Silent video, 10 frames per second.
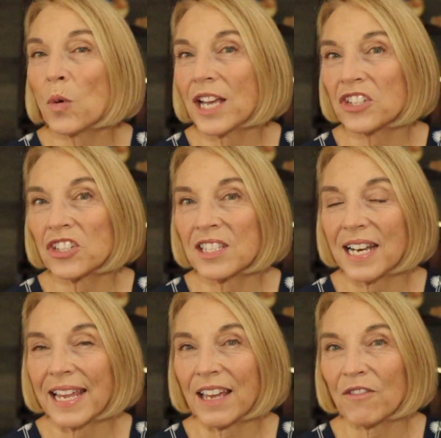questions
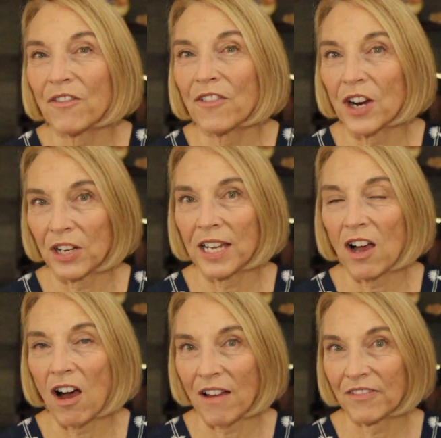that I get fairly
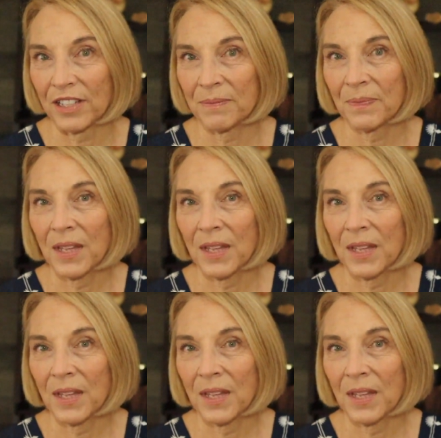often.